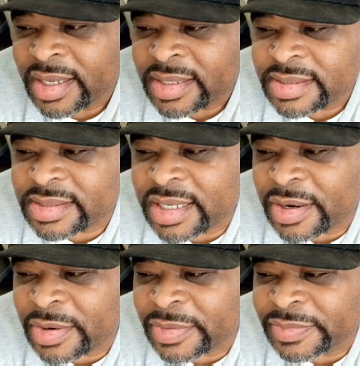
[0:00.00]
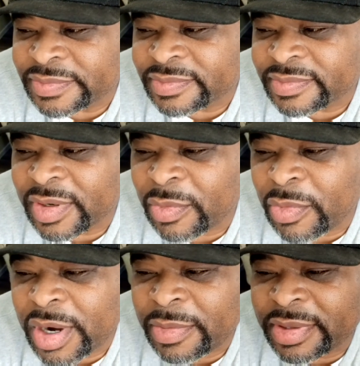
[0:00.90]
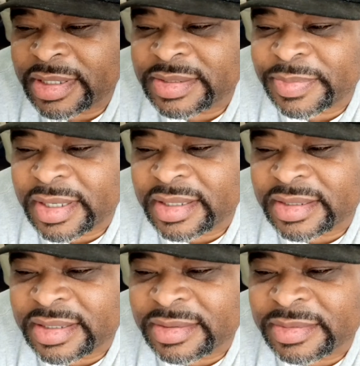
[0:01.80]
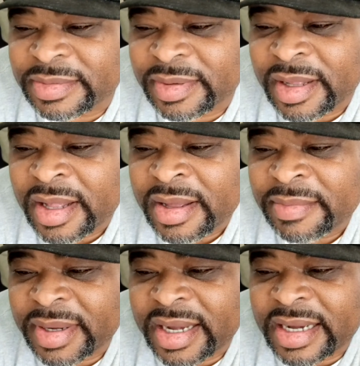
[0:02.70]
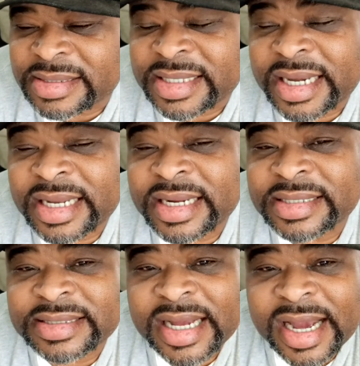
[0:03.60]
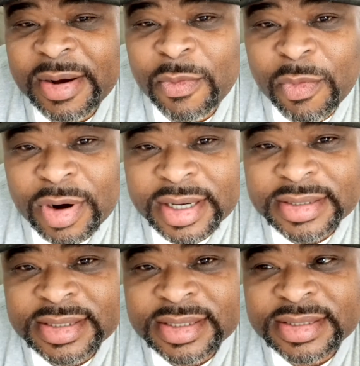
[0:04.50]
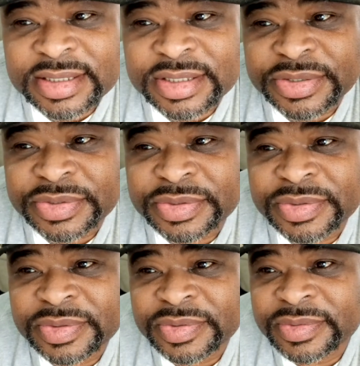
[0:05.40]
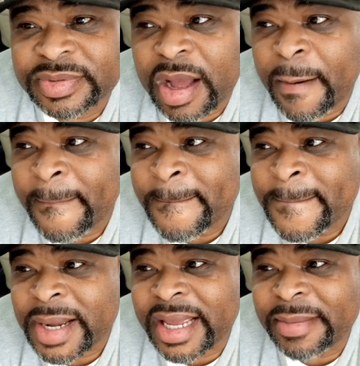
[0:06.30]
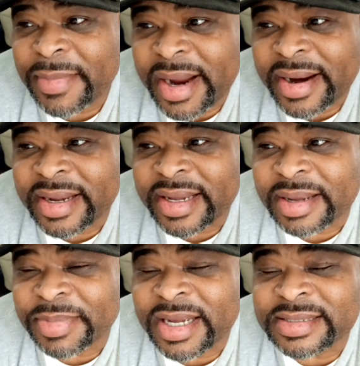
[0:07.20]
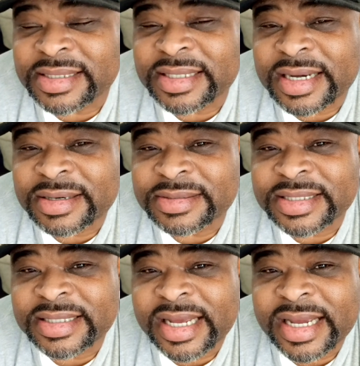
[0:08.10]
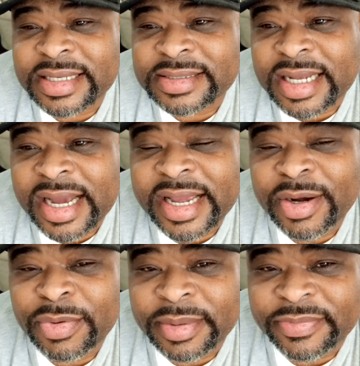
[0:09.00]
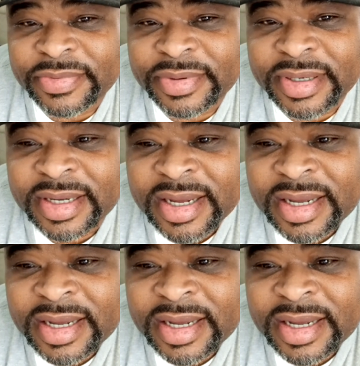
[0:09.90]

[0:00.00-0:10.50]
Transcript: So what will this brother do? Because he does not want to get married yet because he knows that he's not equipped for it.